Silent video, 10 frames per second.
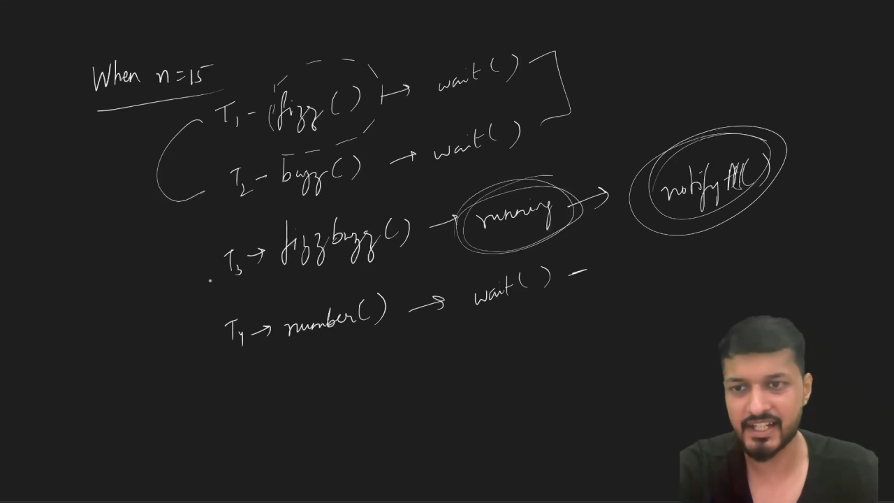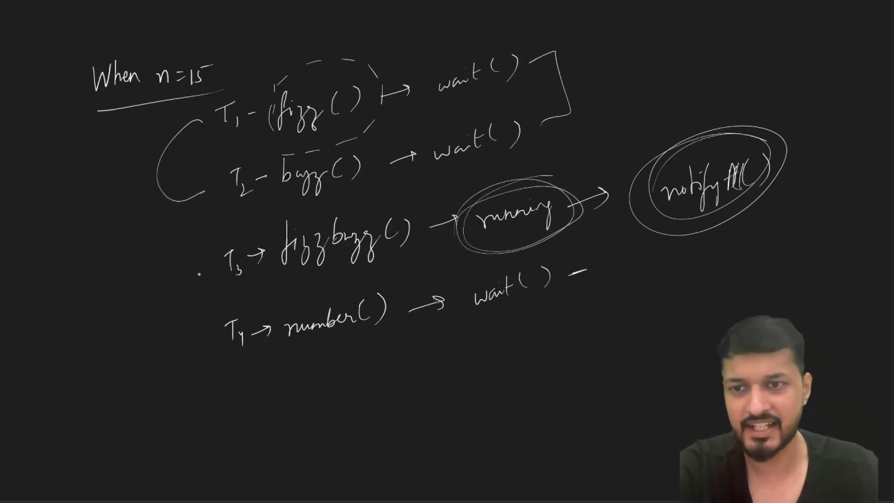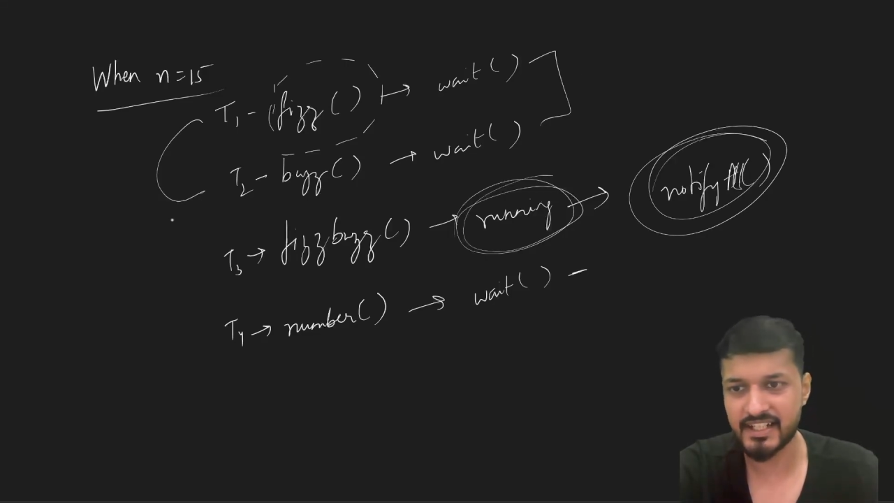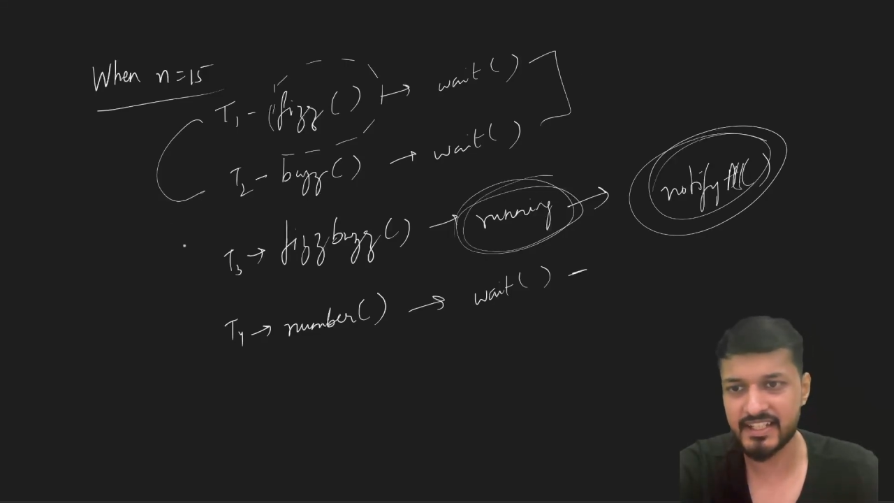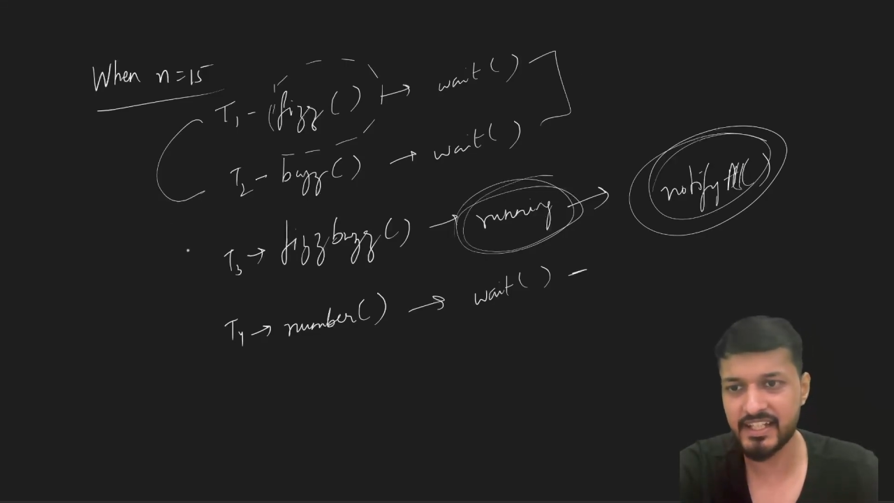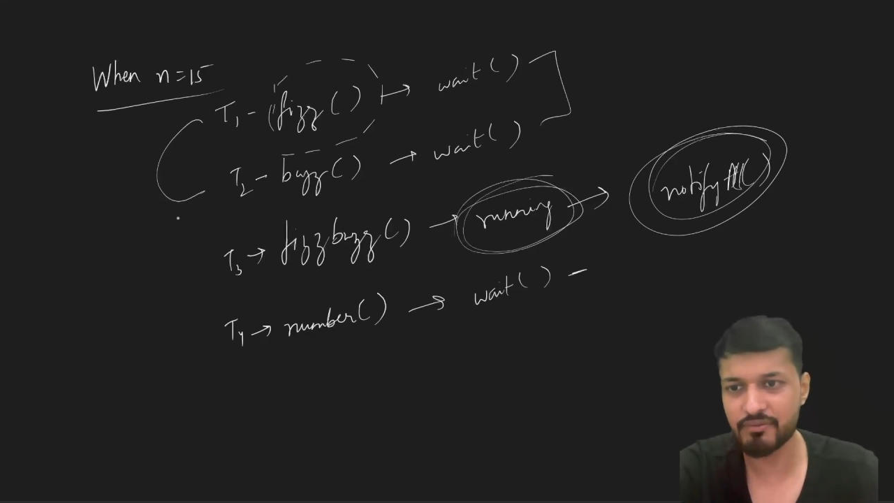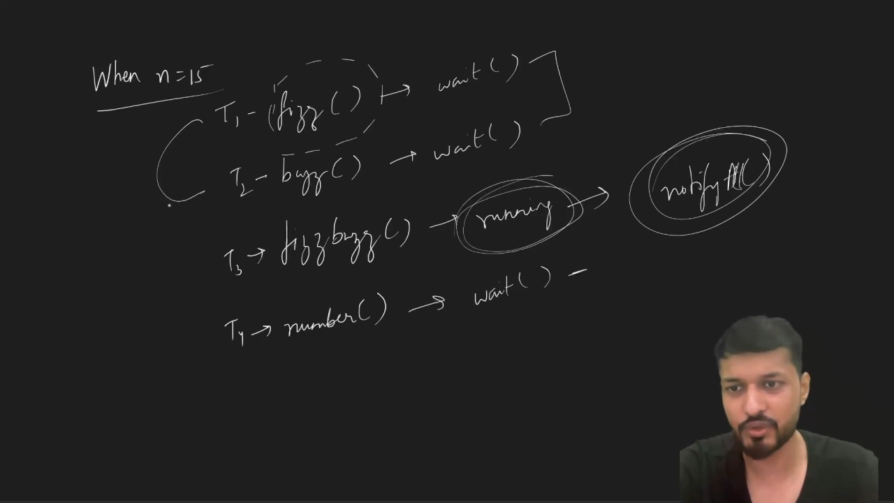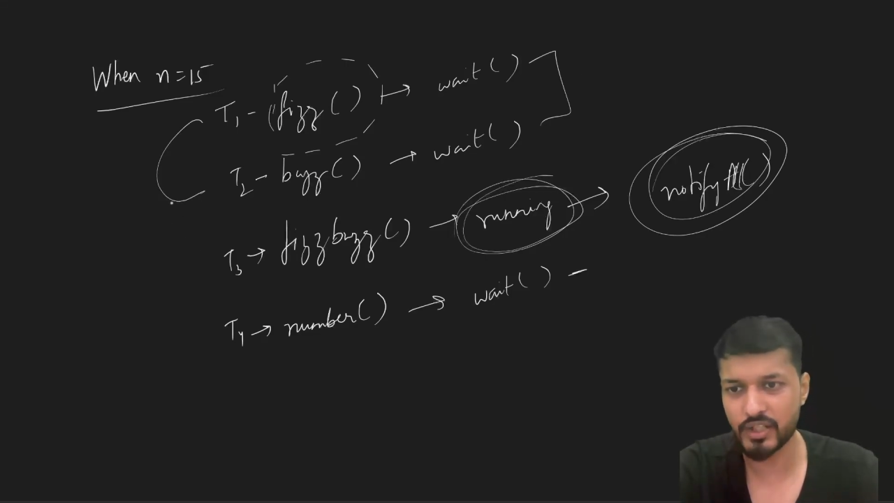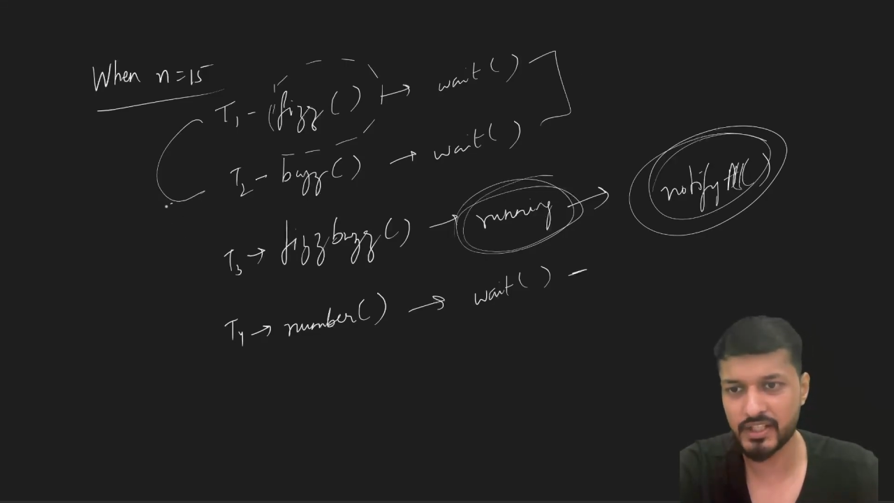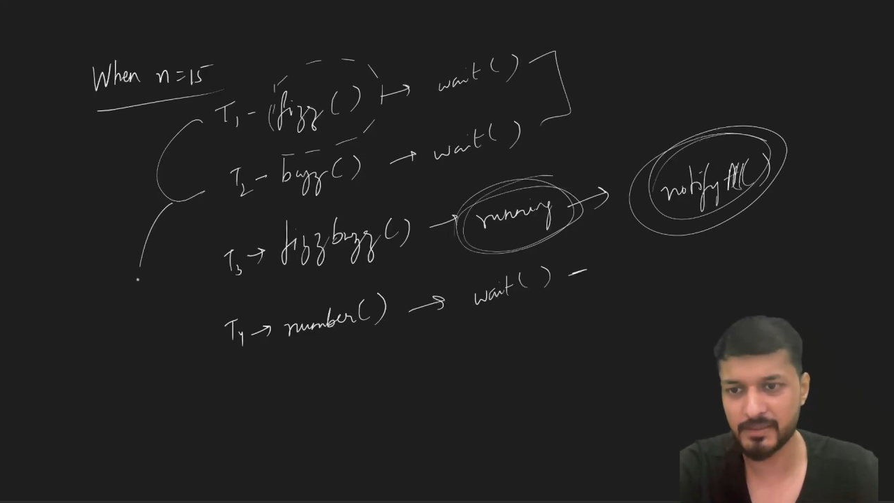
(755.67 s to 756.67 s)
are again
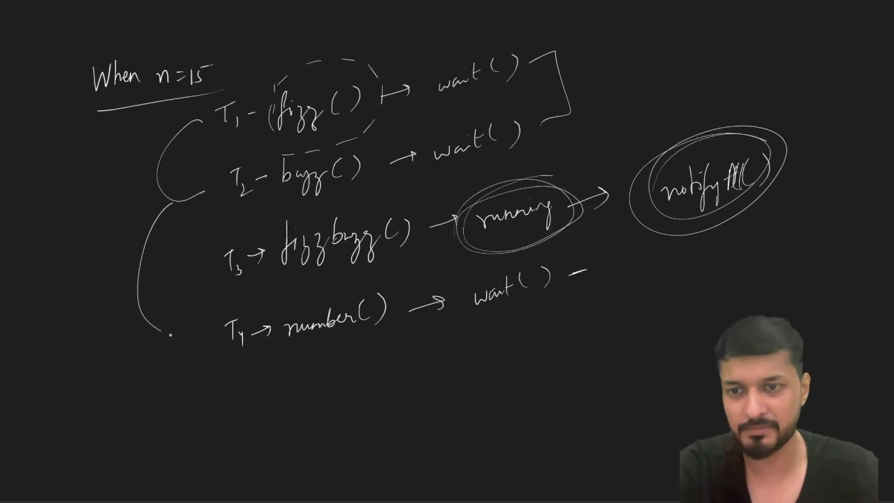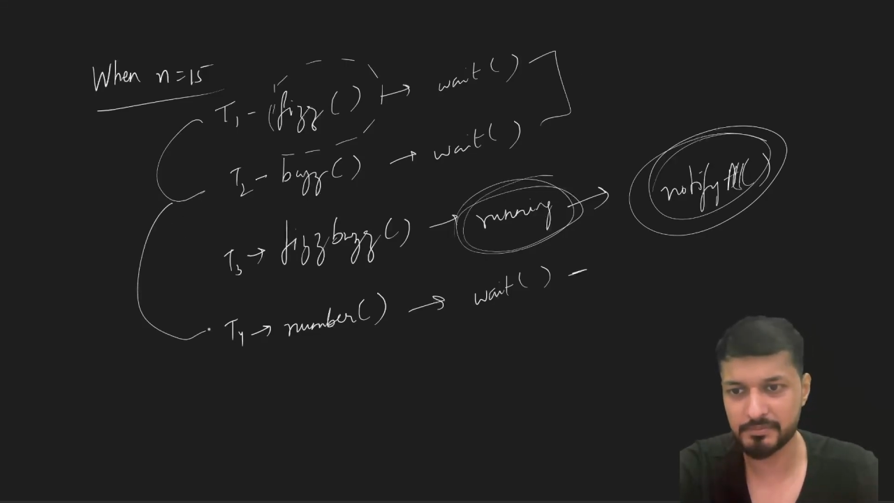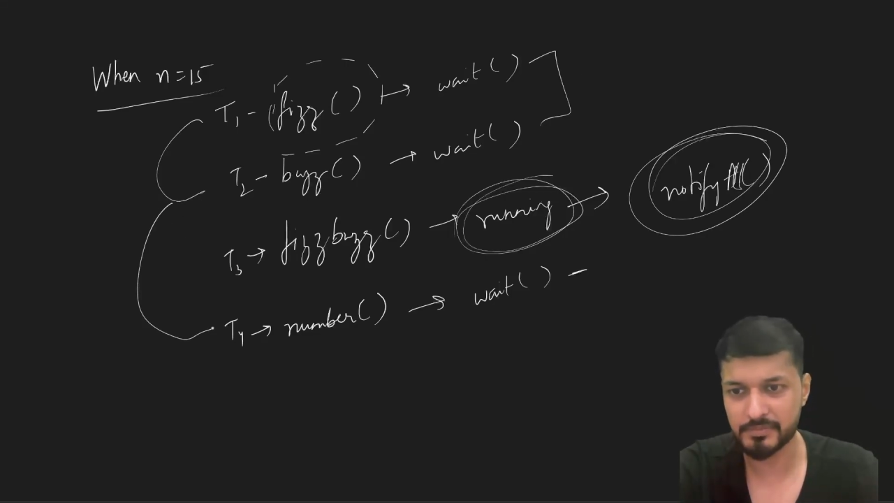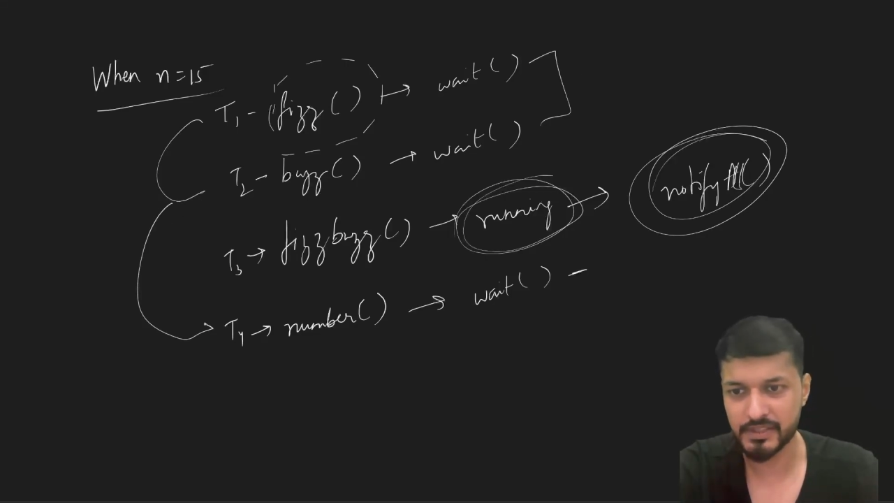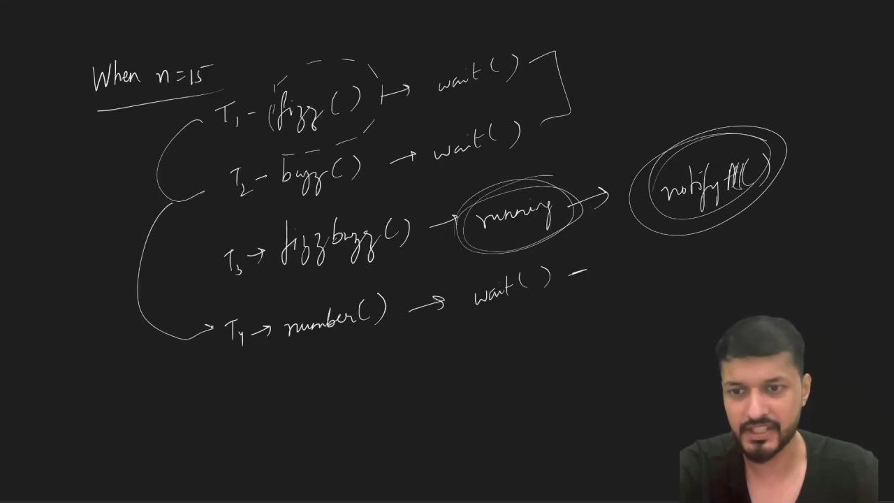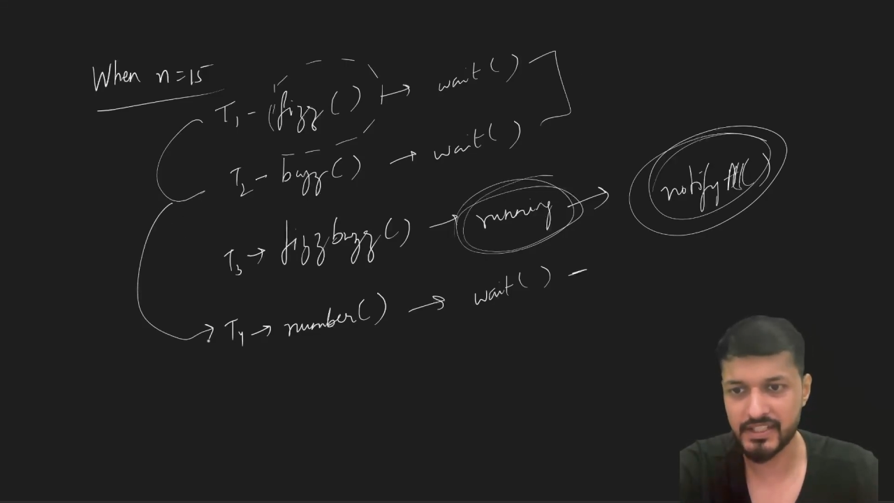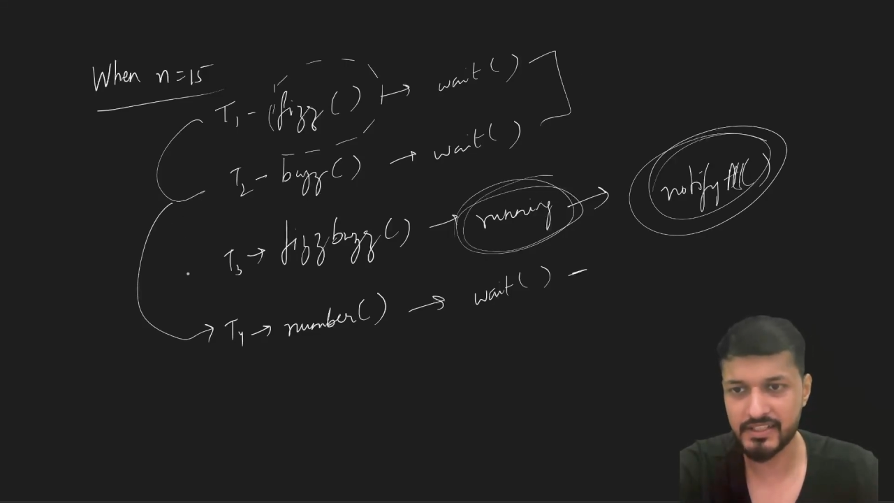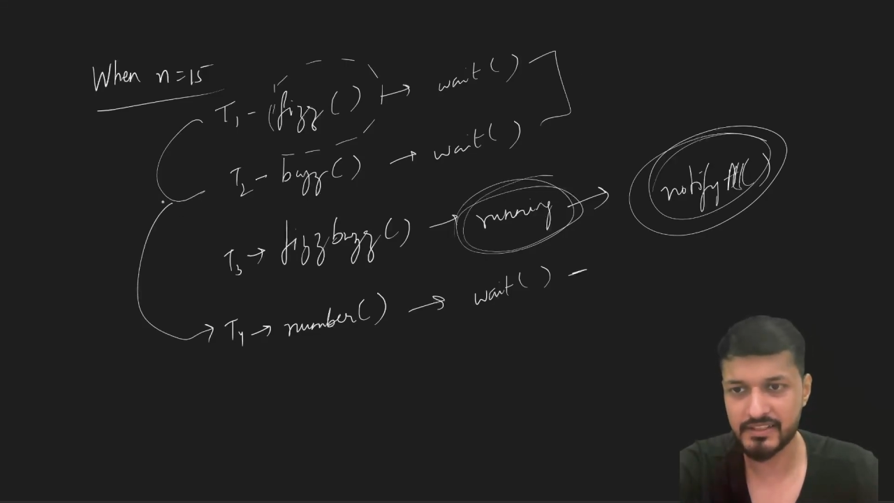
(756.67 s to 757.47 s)
woken up, right?